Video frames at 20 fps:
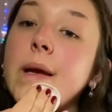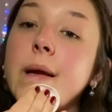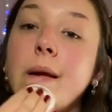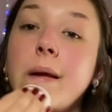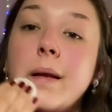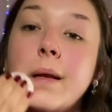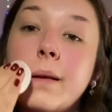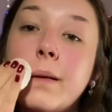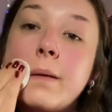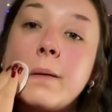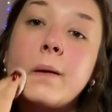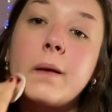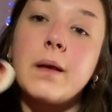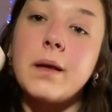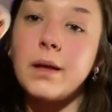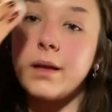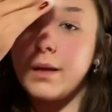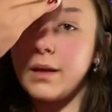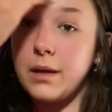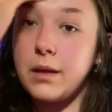
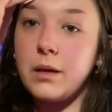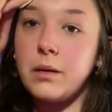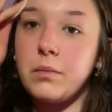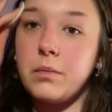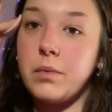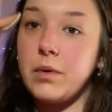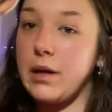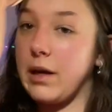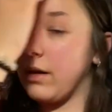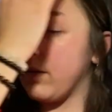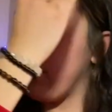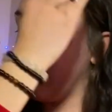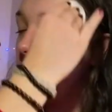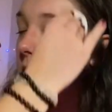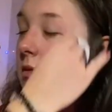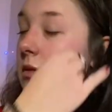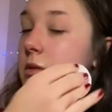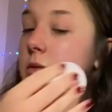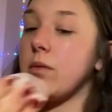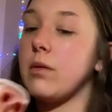But anyway,
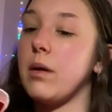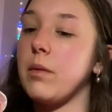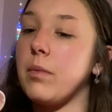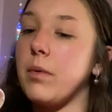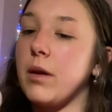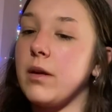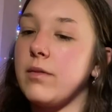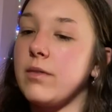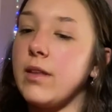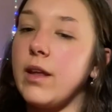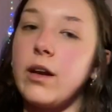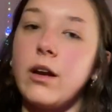once we wipe all of that